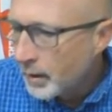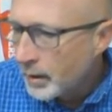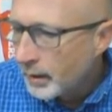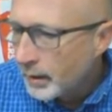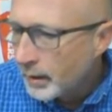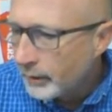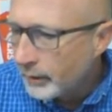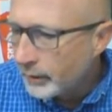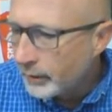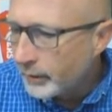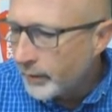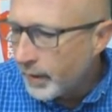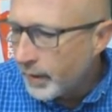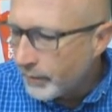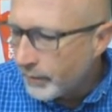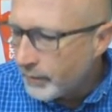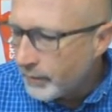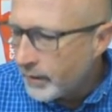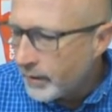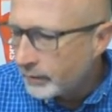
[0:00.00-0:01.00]
Okay, so if
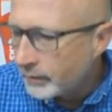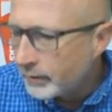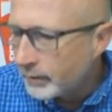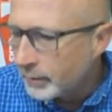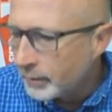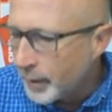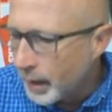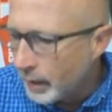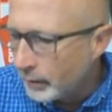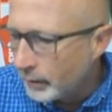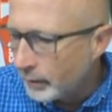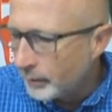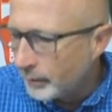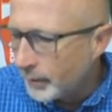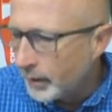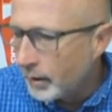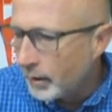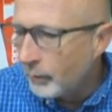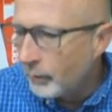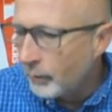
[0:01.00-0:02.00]
f of x is a
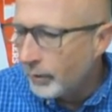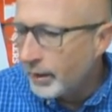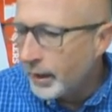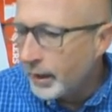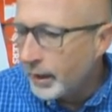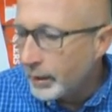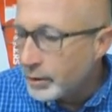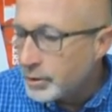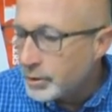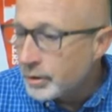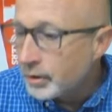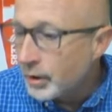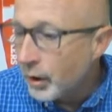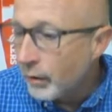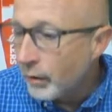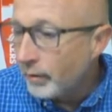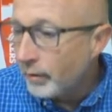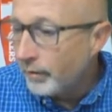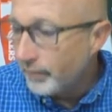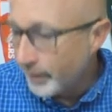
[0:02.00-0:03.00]
polynomial with integer
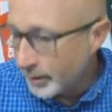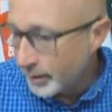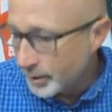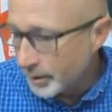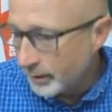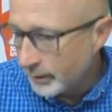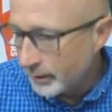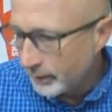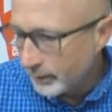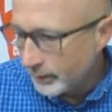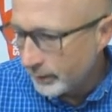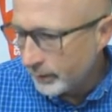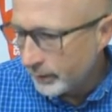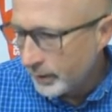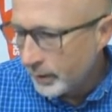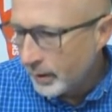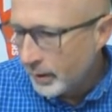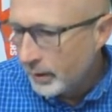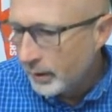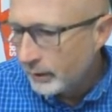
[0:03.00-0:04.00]
coefficients,
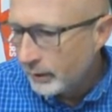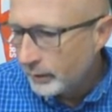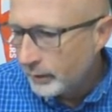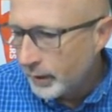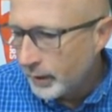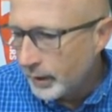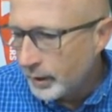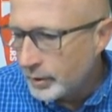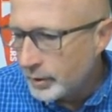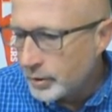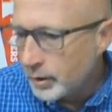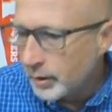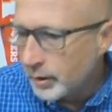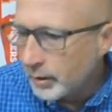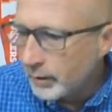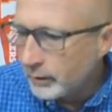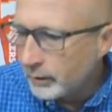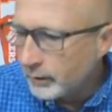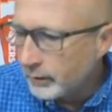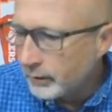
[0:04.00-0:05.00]
so
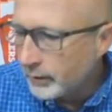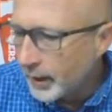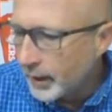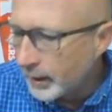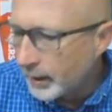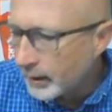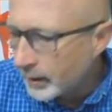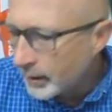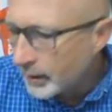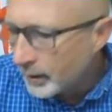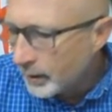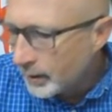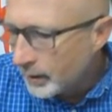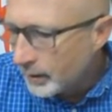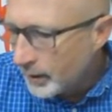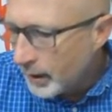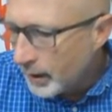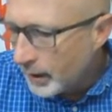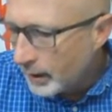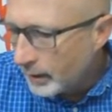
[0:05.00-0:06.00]
integers is like
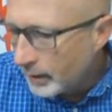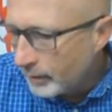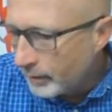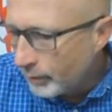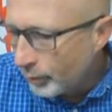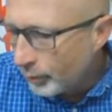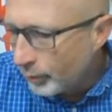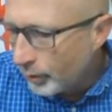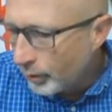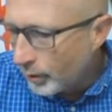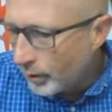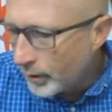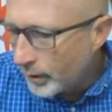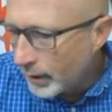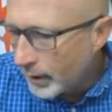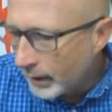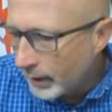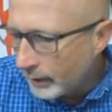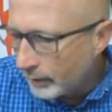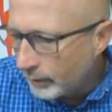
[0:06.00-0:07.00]
-4,
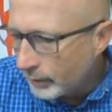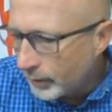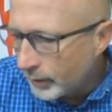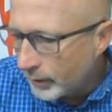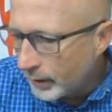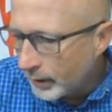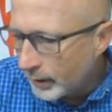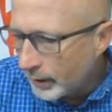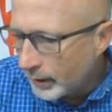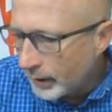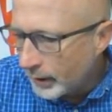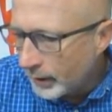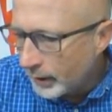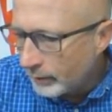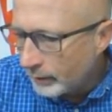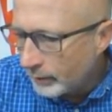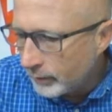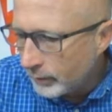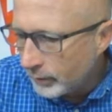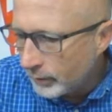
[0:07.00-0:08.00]
-3,
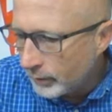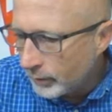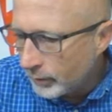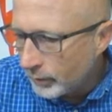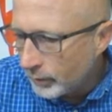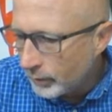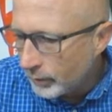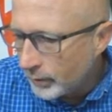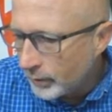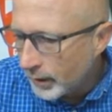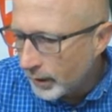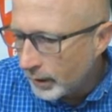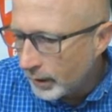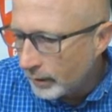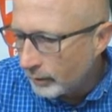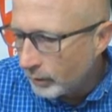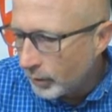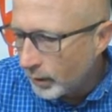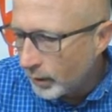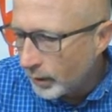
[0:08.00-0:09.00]
-2,
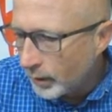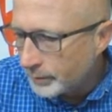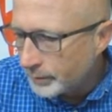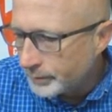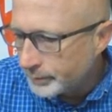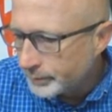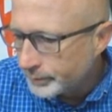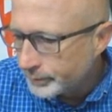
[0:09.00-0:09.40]
-1,